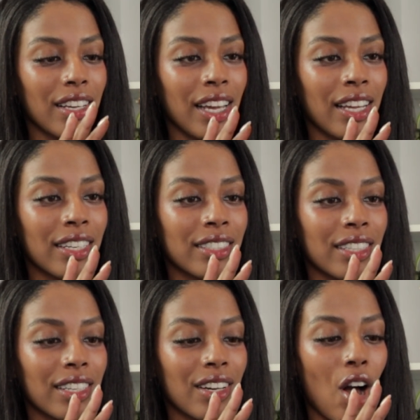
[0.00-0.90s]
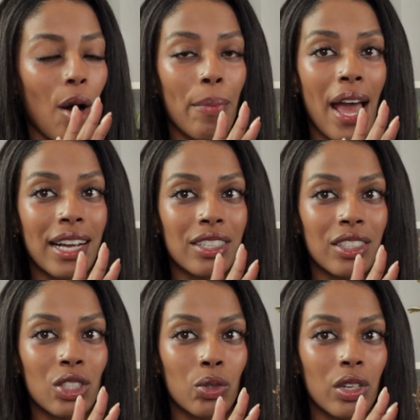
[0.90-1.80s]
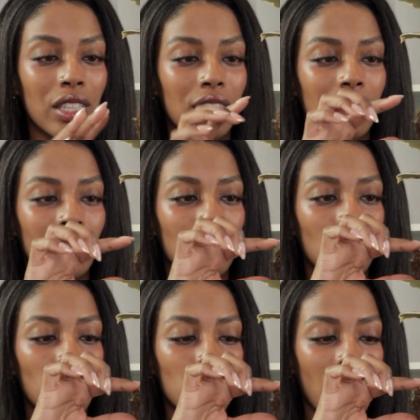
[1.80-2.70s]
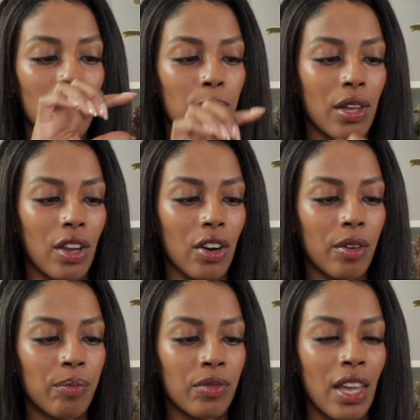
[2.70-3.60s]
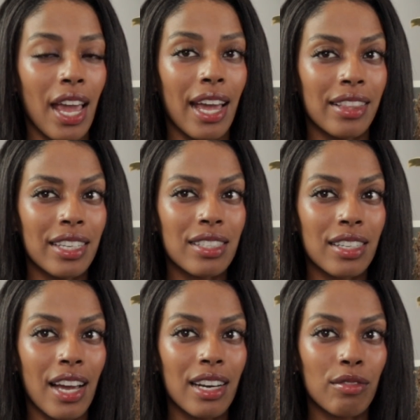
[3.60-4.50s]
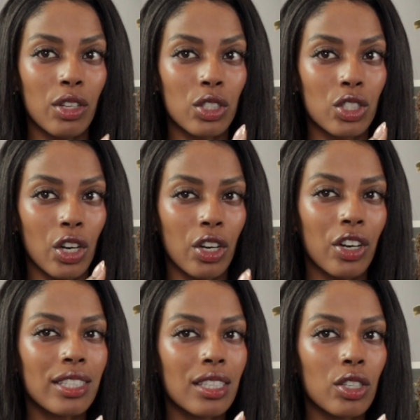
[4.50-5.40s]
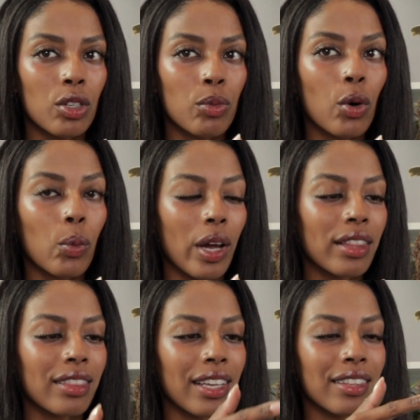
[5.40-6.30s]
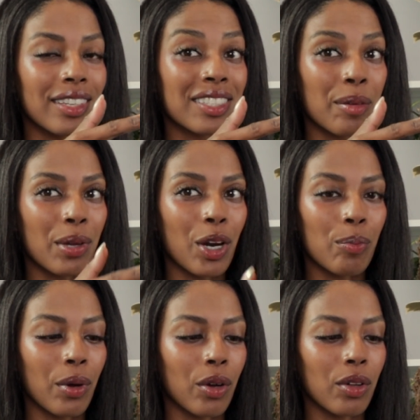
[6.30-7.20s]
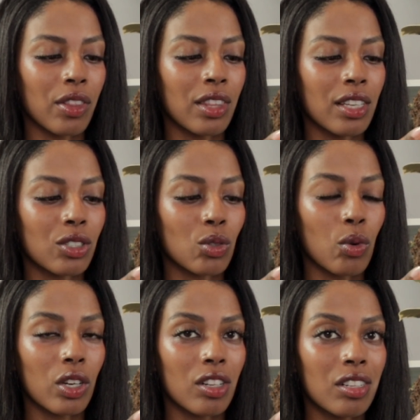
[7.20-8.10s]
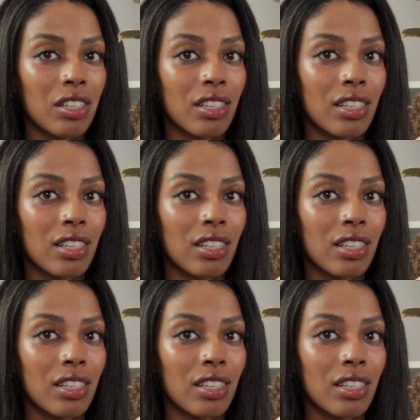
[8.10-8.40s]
and compact this soil is. It's so dry up here, and this kind of looks darker. It's a little more wet than this up here, but the soil